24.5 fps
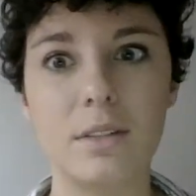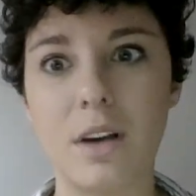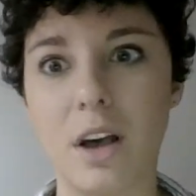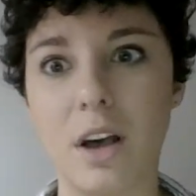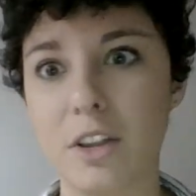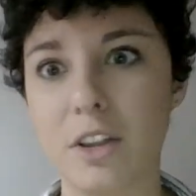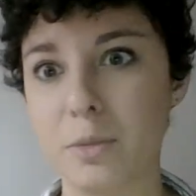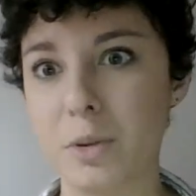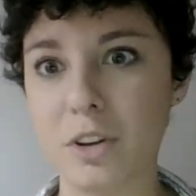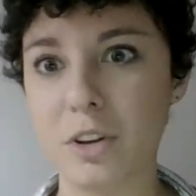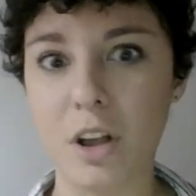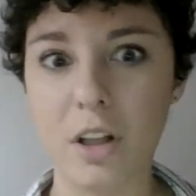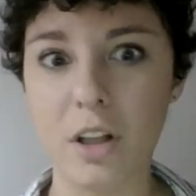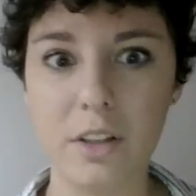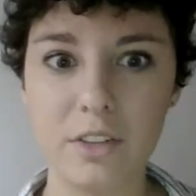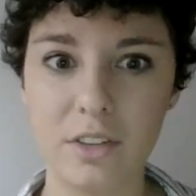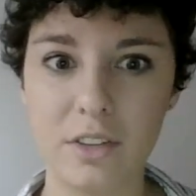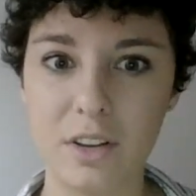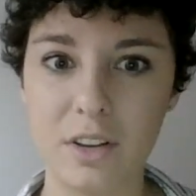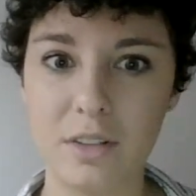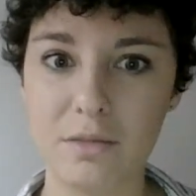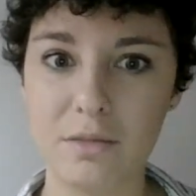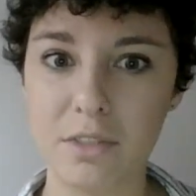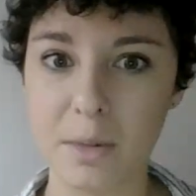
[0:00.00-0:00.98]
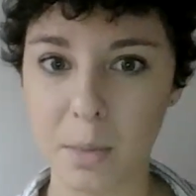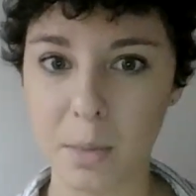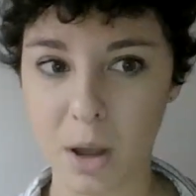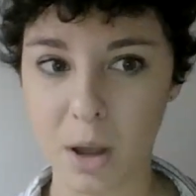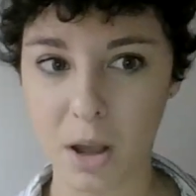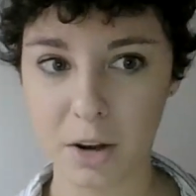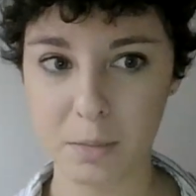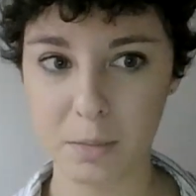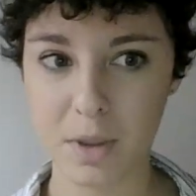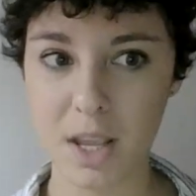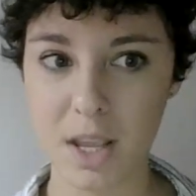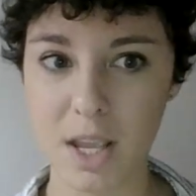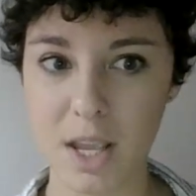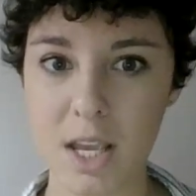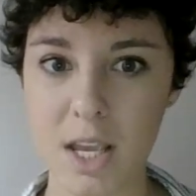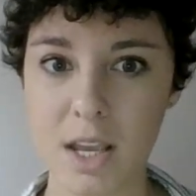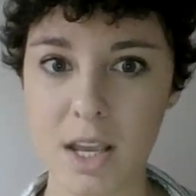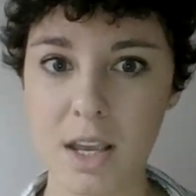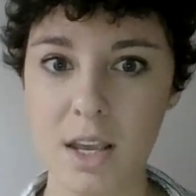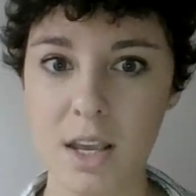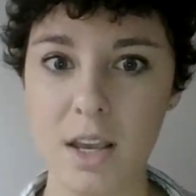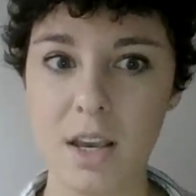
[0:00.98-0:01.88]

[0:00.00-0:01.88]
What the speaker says: cosmetology, and phlebotomy,